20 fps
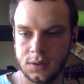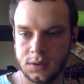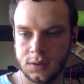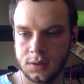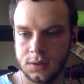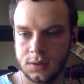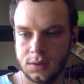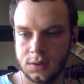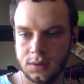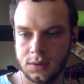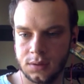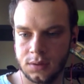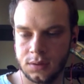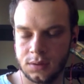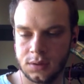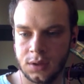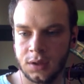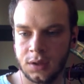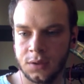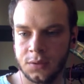but
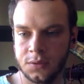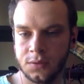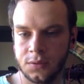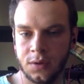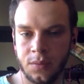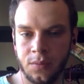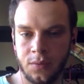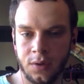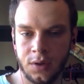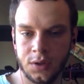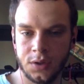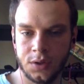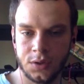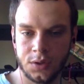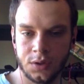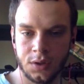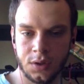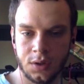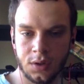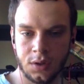we haven't
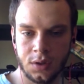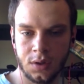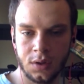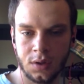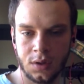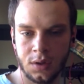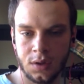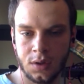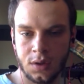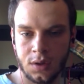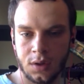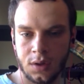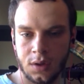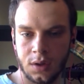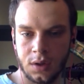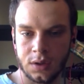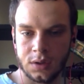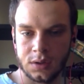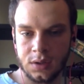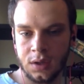implemented it.
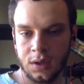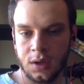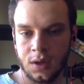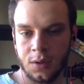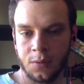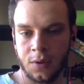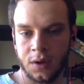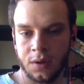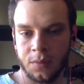The only